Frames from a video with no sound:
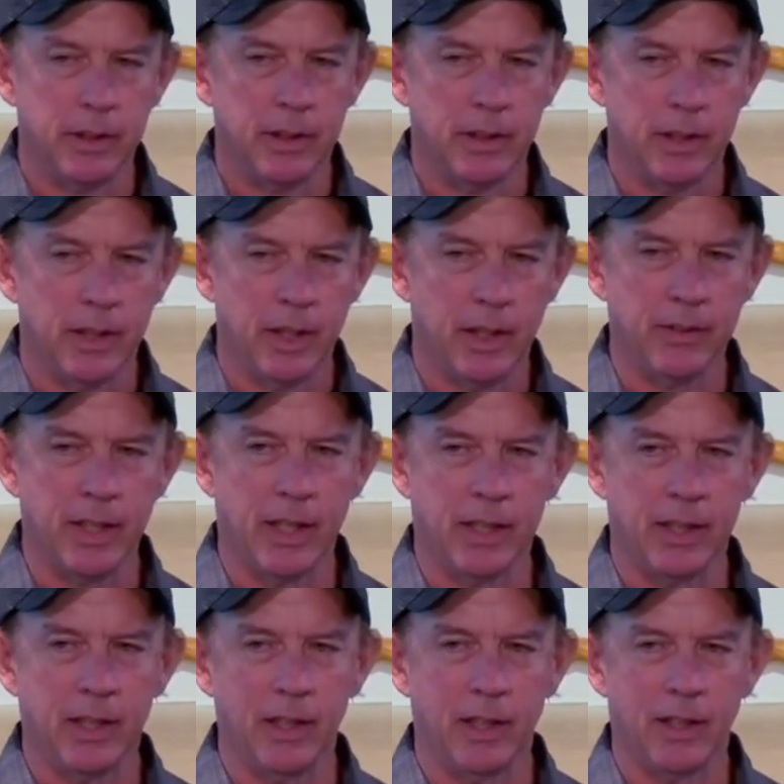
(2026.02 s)
And
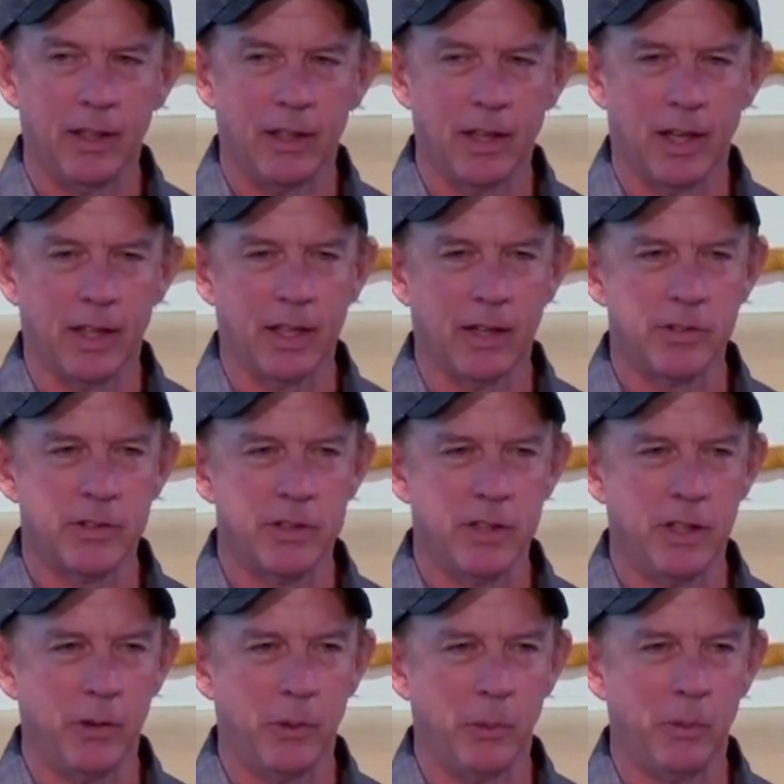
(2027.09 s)
then God gives
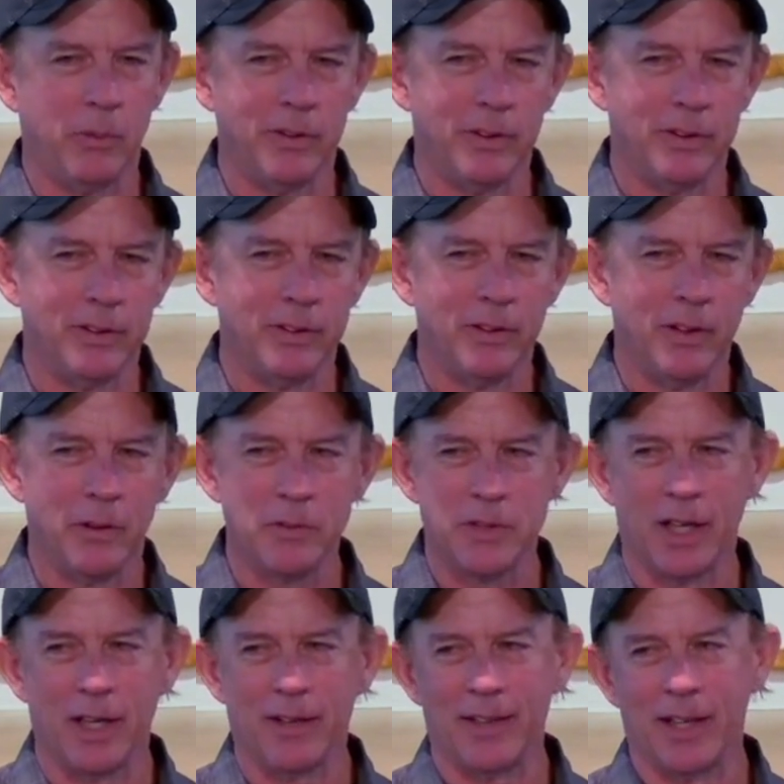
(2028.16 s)
to
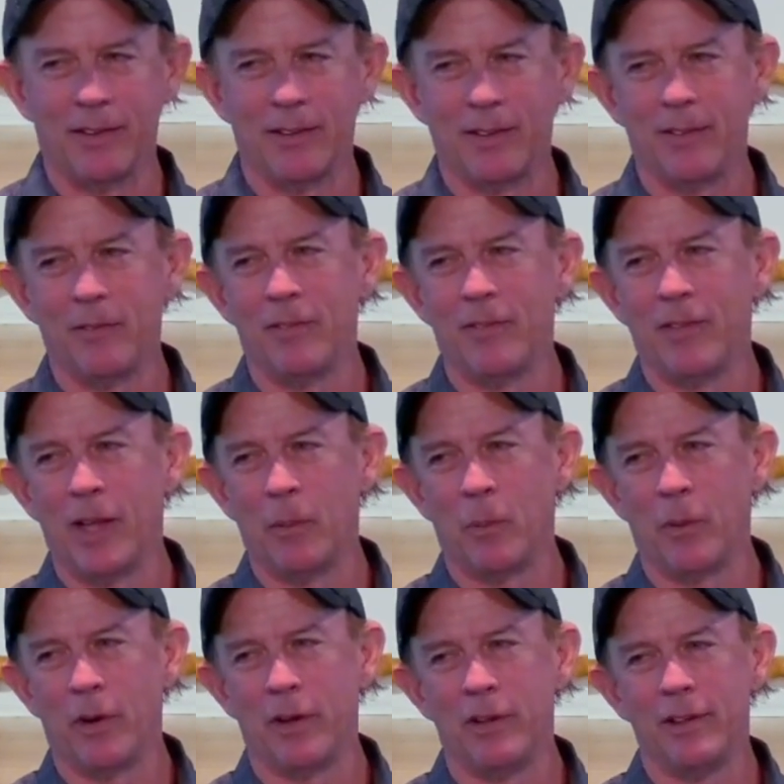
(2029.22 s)
Hosea that that
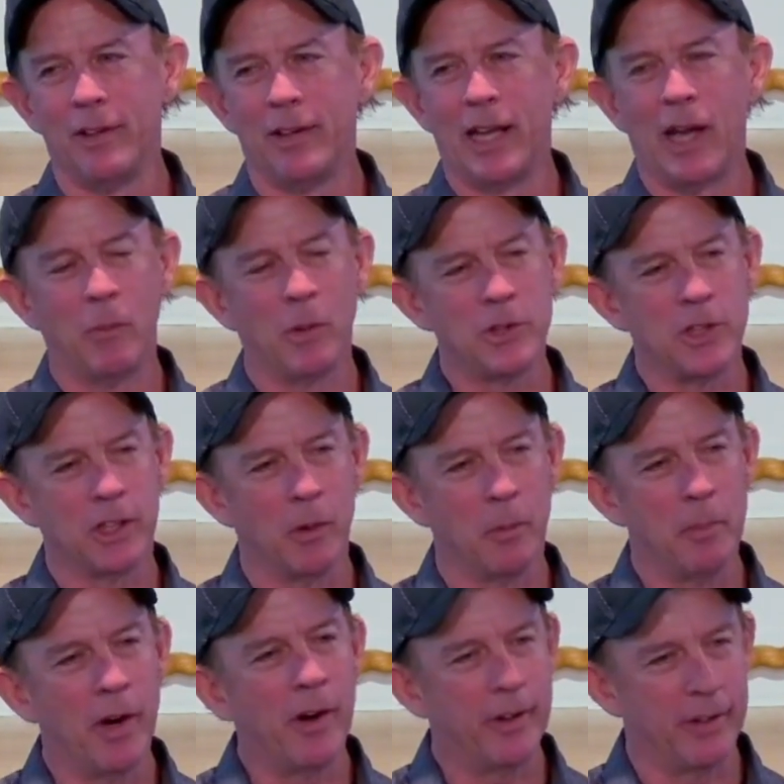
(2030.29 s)
word, now I want you to go
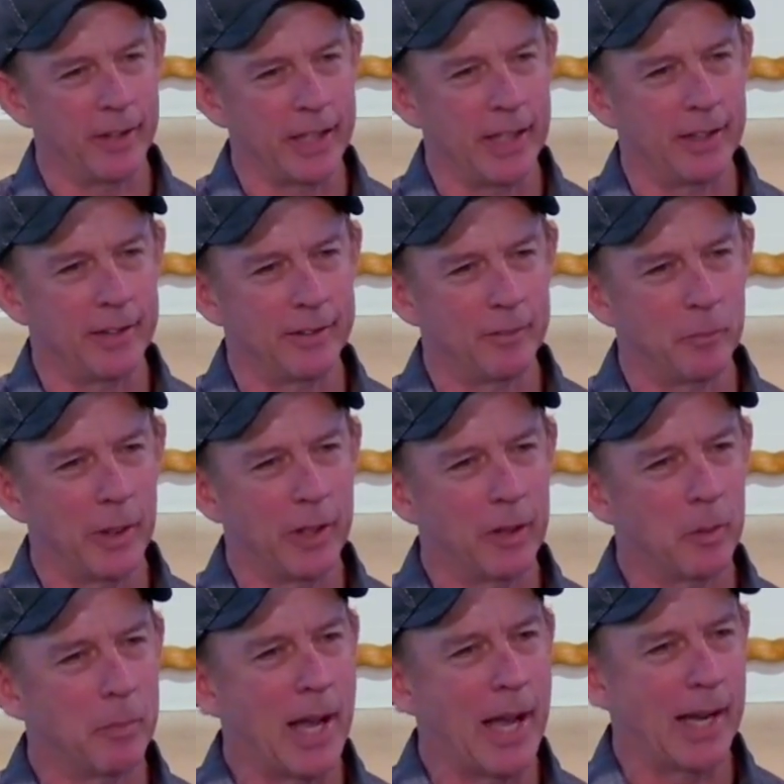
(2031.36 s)
marry her again. Bring her
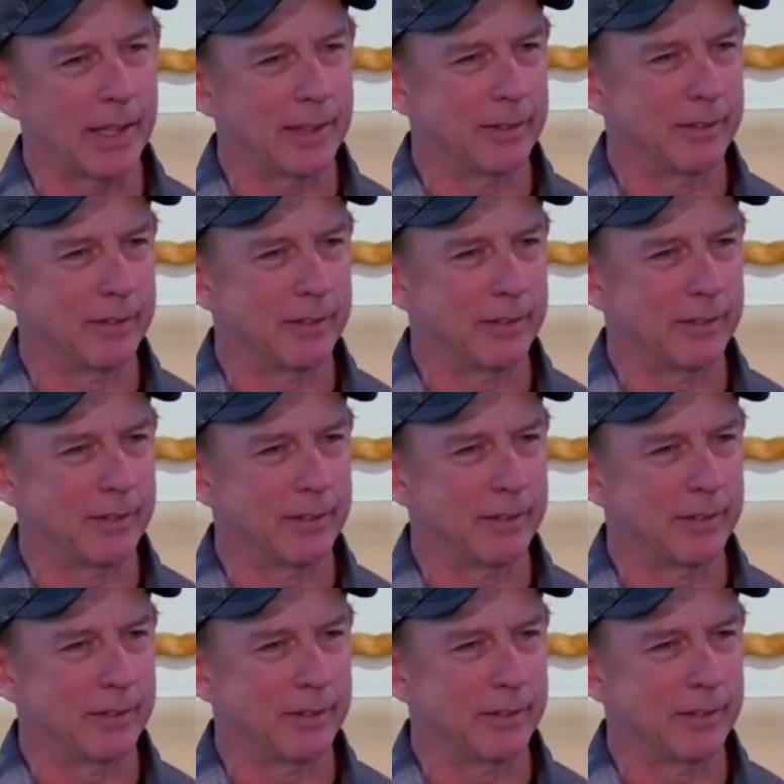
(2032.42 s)
back.